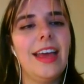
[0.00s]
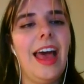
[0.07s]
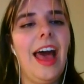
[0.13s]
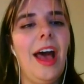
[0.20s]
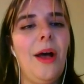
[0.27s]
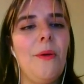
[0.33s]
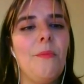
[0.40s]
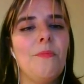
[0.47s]

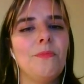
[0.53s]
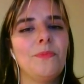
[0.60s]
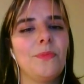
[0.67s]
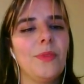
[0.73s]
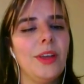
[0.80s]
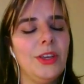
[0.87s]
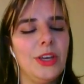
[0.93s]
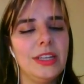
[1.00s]

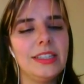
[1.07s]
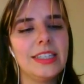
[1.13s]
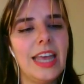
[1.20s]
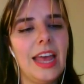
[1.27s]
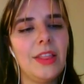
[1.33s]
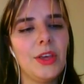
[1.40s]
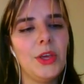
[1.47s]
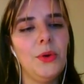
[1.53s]
You can
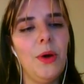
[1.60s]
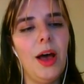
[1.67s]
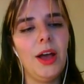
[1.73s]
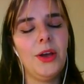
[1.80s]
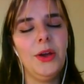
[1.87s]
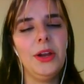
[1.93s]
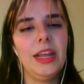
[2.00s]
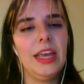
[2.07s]
scan the QR
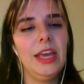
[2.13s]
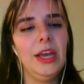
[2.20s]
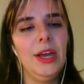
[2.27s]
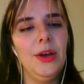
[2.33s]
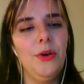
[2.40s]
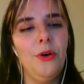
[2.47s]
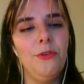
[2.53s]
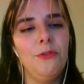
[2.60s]
code here
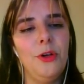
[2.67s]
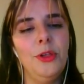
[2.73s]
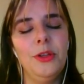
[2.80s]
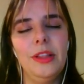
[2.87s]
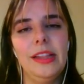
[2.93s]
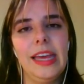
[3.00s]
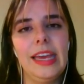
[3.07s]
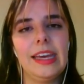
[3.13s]
or follow the
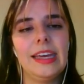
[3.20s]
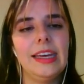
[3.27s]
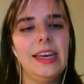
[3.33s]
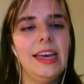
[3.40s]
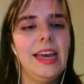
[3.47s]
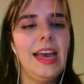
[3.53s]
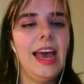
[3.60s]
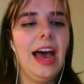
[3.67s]
link
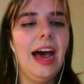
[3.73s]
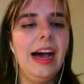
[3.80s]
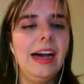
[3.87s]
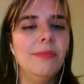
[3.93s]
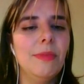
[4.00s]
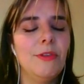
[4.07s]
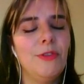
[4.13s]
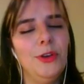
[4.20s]

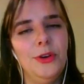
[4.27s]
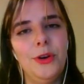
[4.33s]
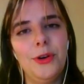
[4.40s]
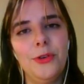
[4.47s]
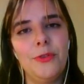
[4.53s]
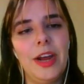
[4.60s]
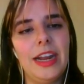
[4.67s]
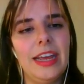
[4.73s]
if you're not
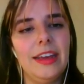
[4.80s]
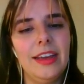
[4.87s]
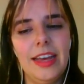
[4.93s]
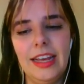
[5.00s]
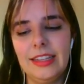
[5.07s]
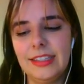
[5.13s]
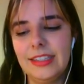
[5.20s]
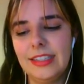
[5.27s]
already.
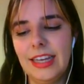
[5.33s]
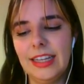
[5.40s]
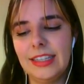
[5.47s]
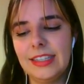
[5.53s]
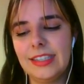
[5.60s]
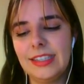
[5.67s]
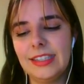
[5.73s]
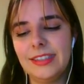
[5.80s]

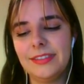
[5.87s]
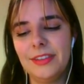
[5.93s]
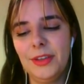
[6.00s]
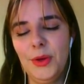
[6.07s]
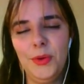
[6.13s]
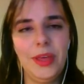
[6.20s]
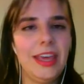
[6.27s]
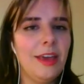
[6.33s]

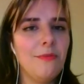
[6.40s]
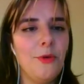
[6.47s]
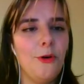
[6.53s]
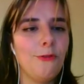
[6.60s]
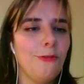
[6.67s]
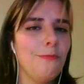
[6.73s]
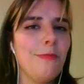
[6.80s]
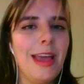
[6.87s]
You'll hear more
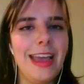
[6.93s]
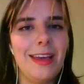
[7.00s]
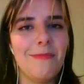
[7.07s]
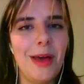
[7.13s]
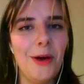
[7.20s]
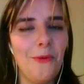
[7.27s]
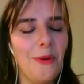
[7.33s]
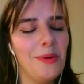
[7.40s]
from me
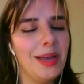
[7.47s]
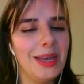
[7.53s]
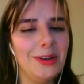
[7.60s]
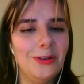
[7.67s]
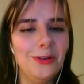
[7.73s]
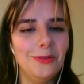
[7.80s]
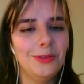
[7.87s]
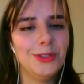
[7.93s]
about what we can
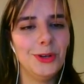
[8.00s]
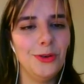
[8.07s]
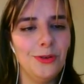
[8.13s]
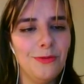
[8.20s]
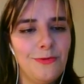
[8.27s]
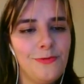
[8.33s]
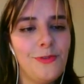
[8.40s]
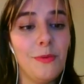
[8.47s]
all do
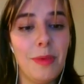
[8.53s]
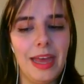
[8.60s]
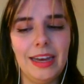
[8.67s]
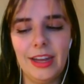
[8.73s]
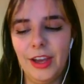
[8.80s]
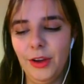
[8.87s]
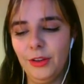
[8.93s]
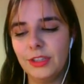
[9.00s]
for
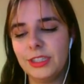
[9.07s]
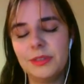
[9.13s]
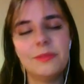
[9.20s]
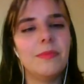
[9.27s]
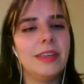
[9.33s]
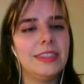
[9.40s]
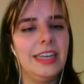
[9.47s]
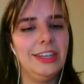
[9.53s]
bandicoots,
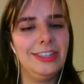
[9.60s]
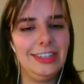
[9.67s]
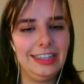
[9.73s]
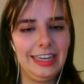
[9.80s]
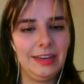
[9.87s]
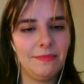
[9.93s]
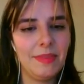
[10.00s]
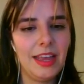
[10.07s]
essentially.